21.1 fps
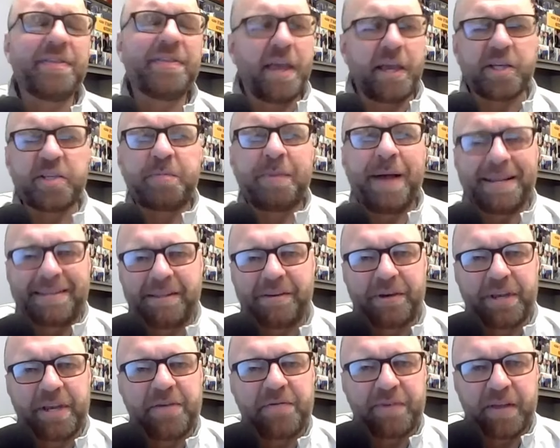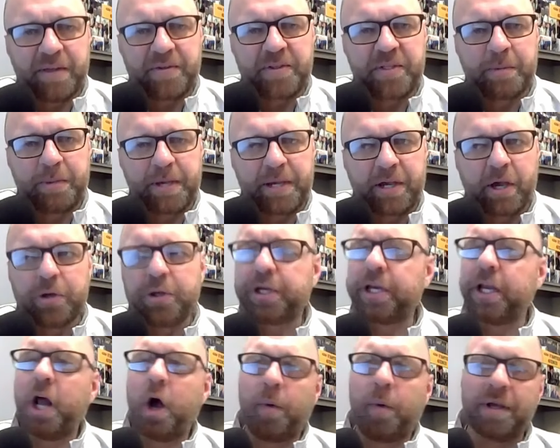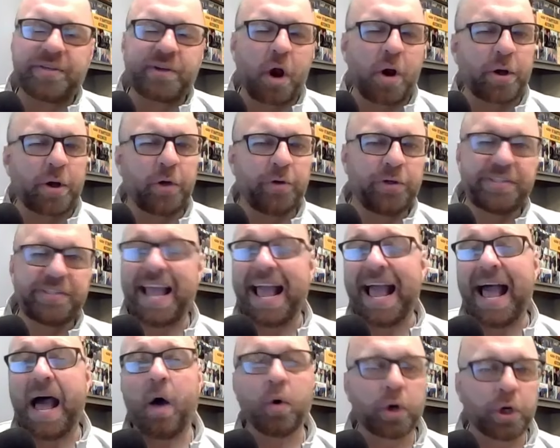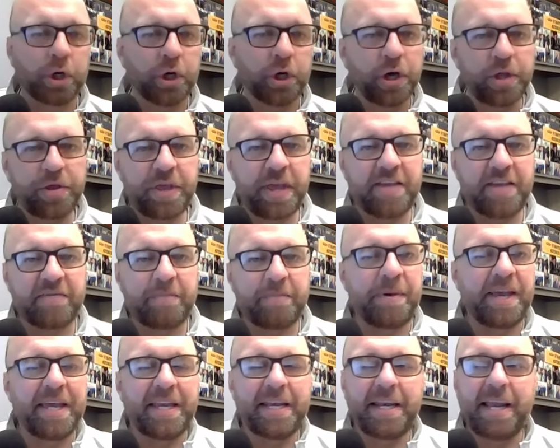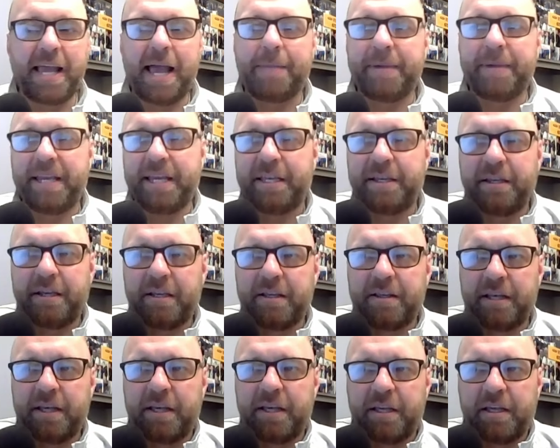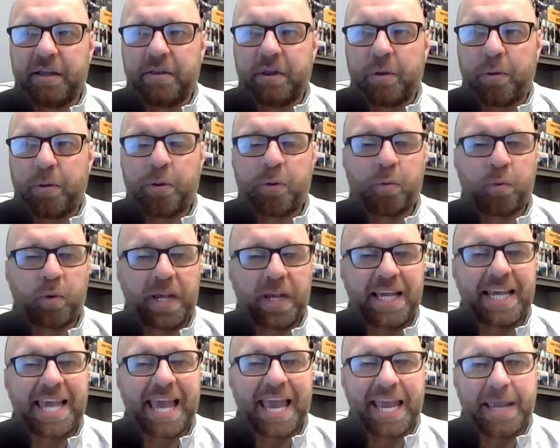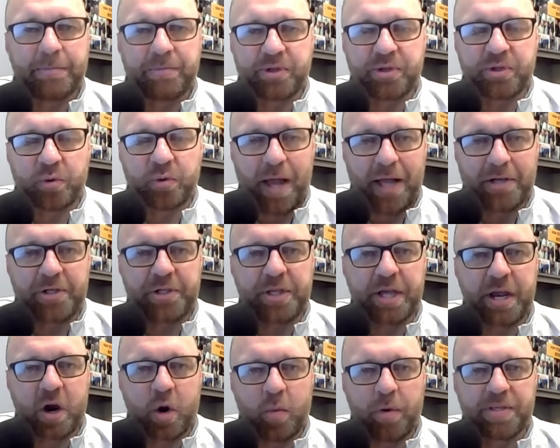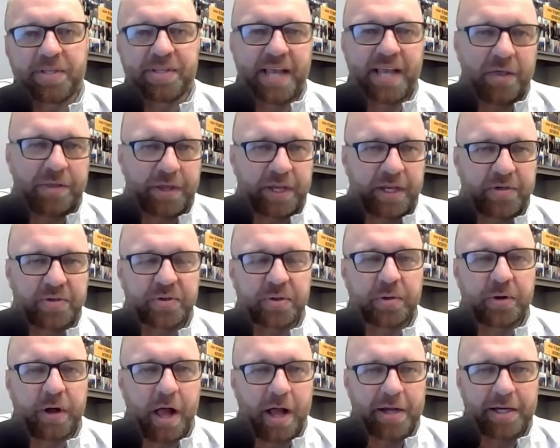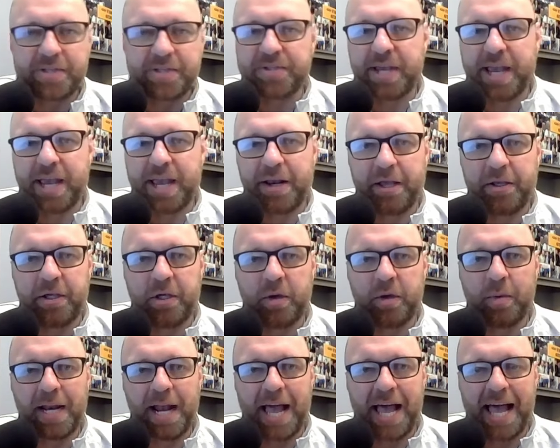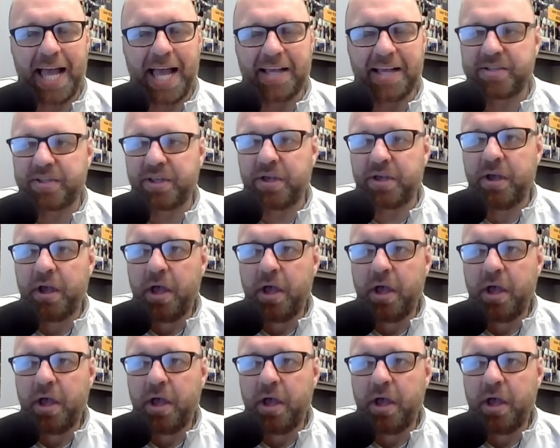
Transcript: they expected the defense to be good. You could always argue just how good they've been. I mean, the the three game stretch there with Southeastern, Augustana, and UNI is the